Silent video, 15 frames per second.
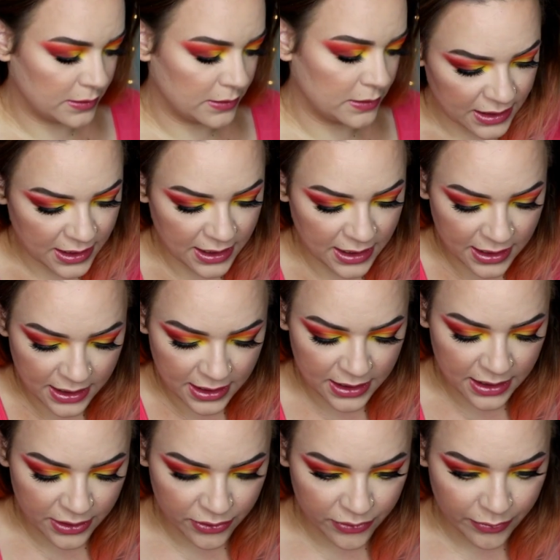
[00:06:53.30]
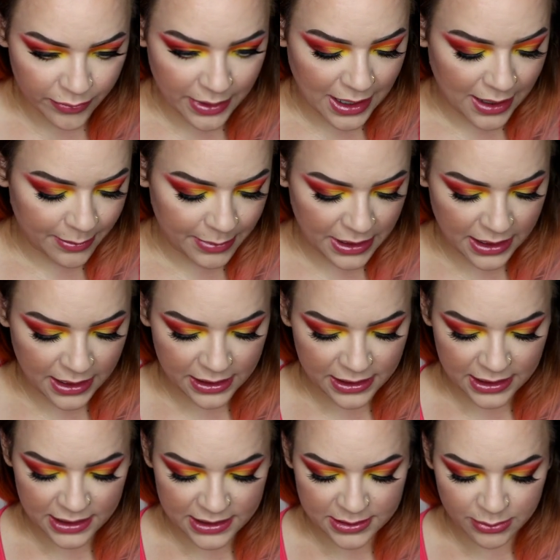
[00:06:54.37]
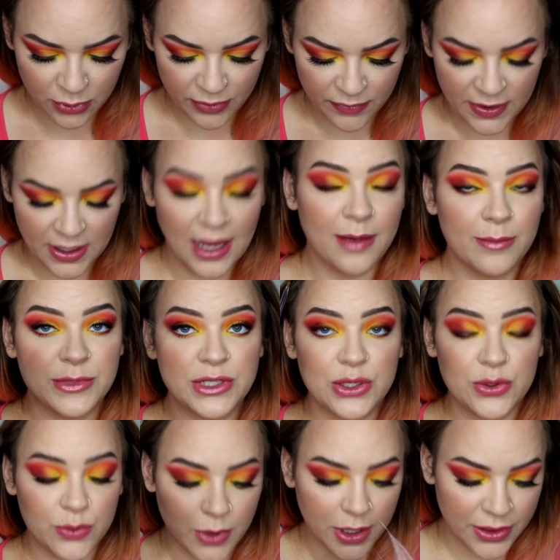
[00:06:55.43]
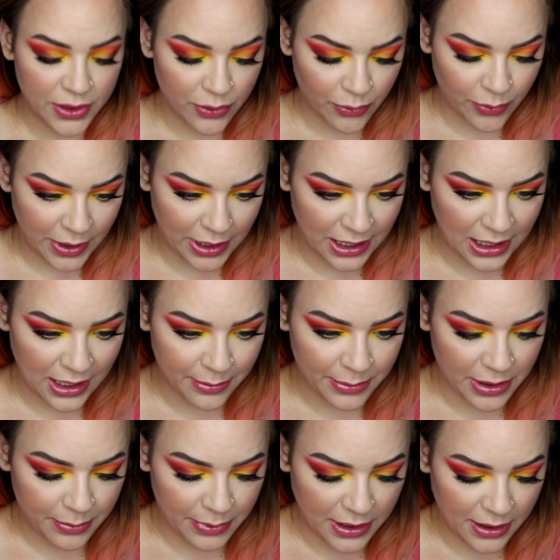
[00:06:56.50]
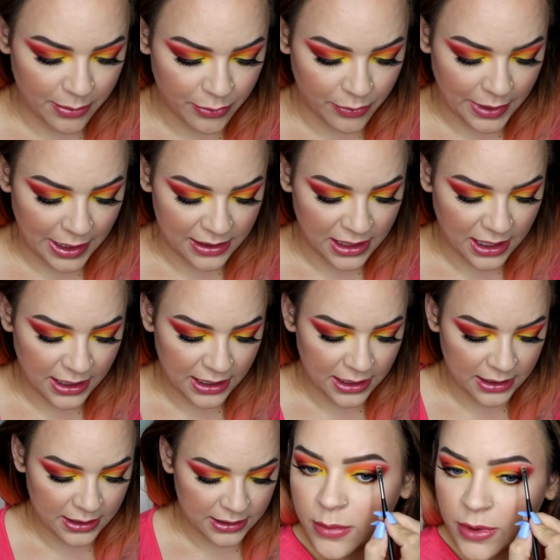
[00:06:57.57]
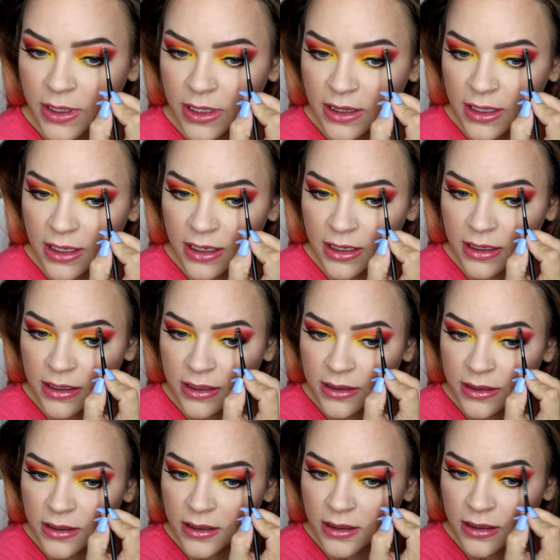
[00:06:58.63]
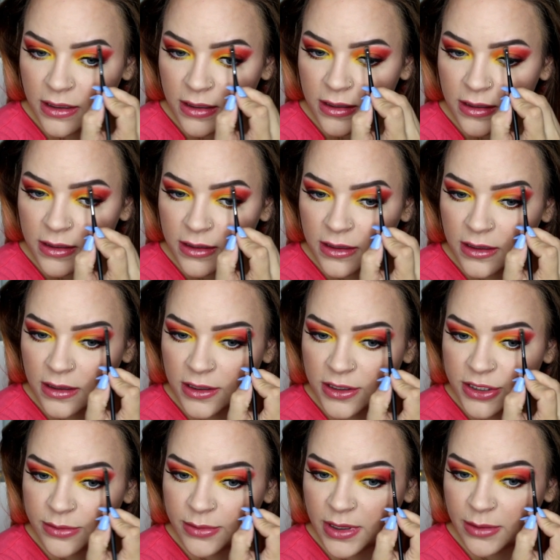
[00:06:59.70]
And then grabbing this Morphe M213, I'm going to pick up Ringlight and putting that under the arch of my